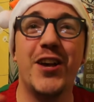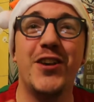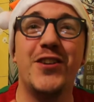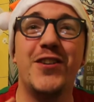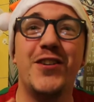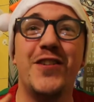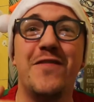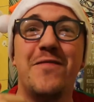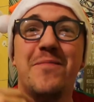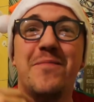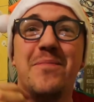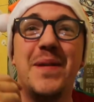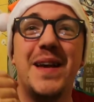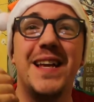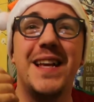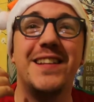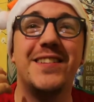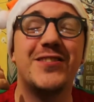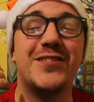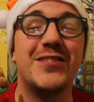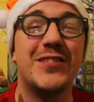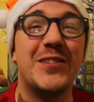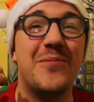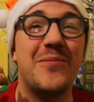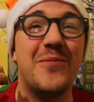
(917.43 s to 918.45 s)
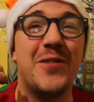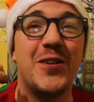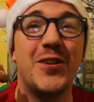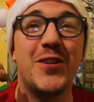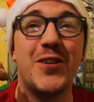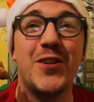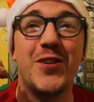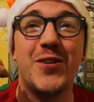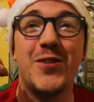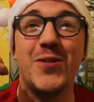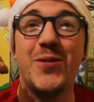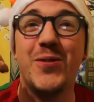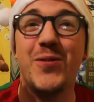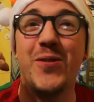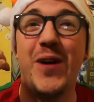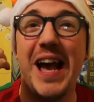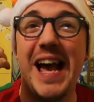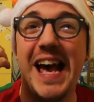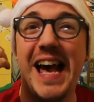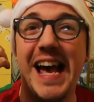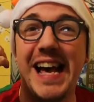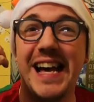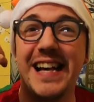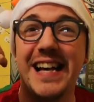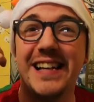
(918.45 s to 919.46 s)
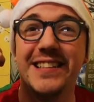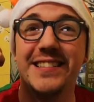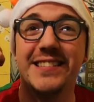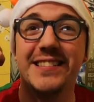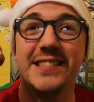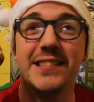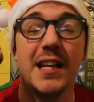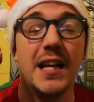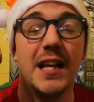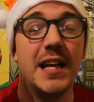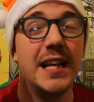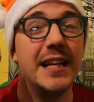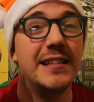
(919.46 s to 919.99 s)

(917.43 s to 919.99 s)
You've been someone who has